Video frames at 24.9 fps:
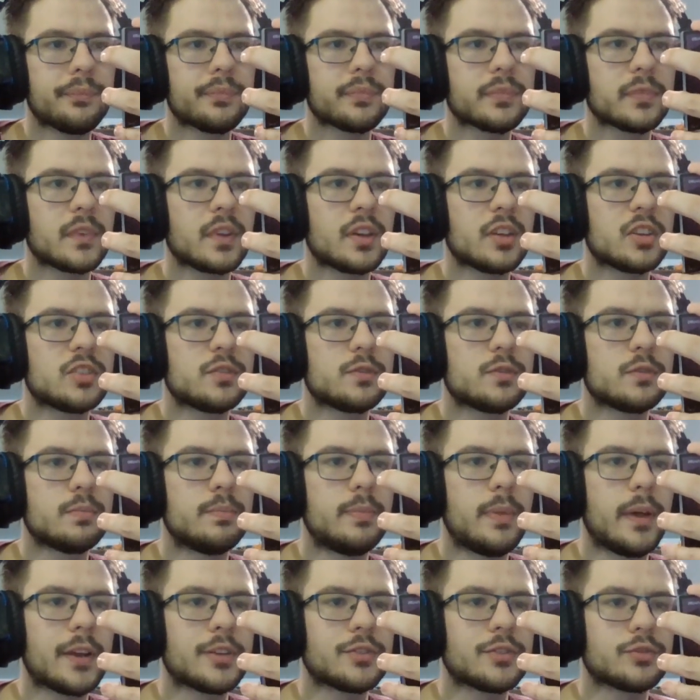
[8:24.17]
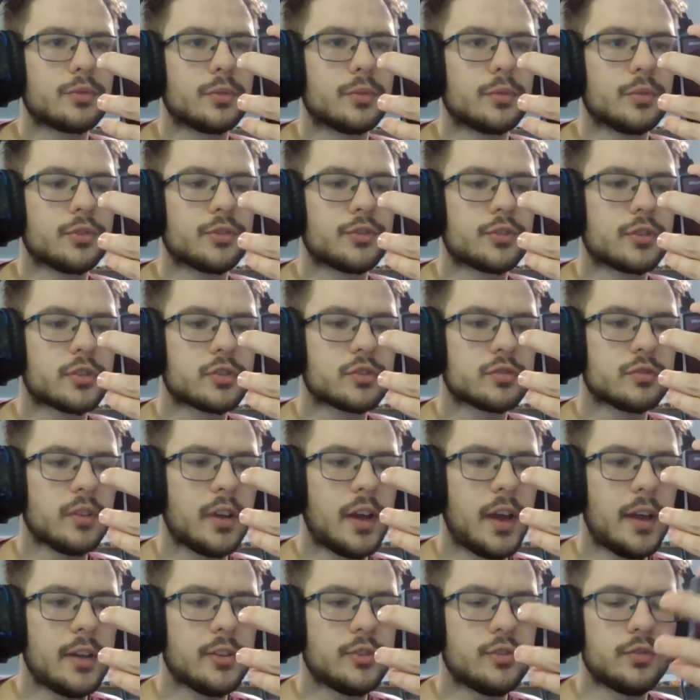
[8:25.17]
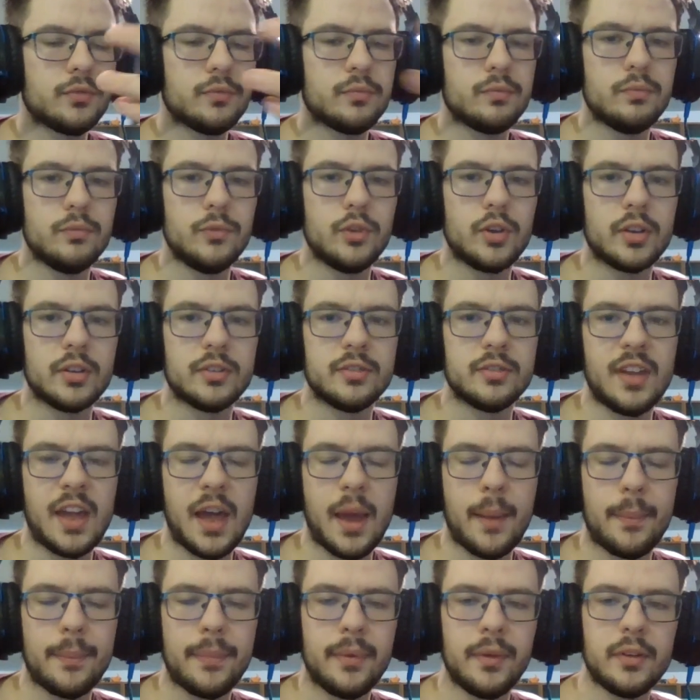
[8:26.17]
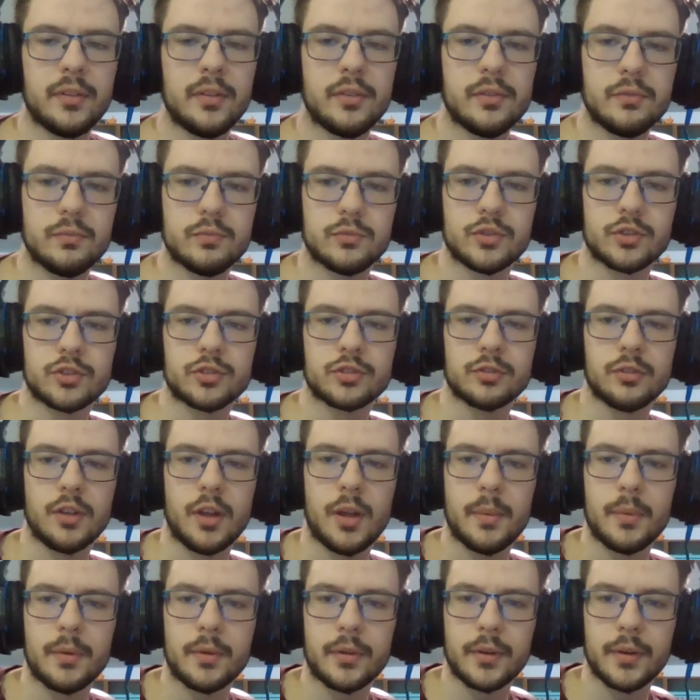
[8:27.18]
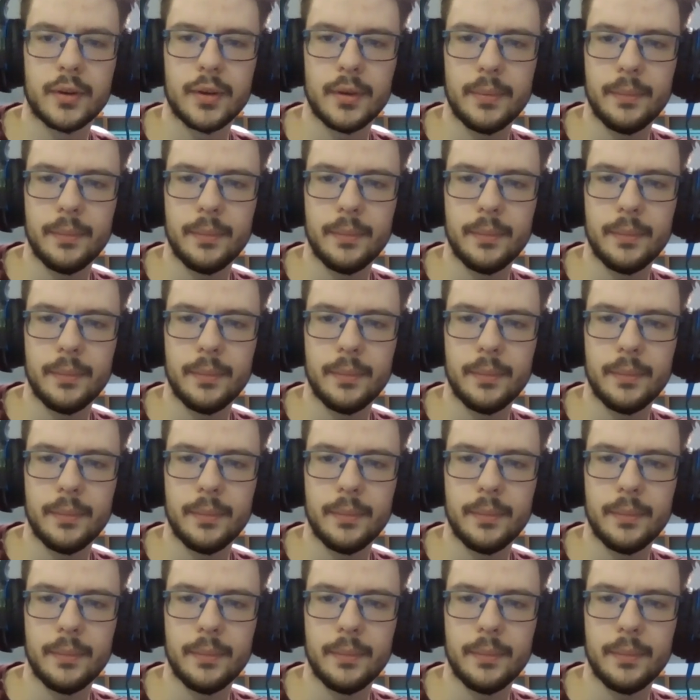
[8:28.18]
Spectral Searchlight. You can tap it, search your library,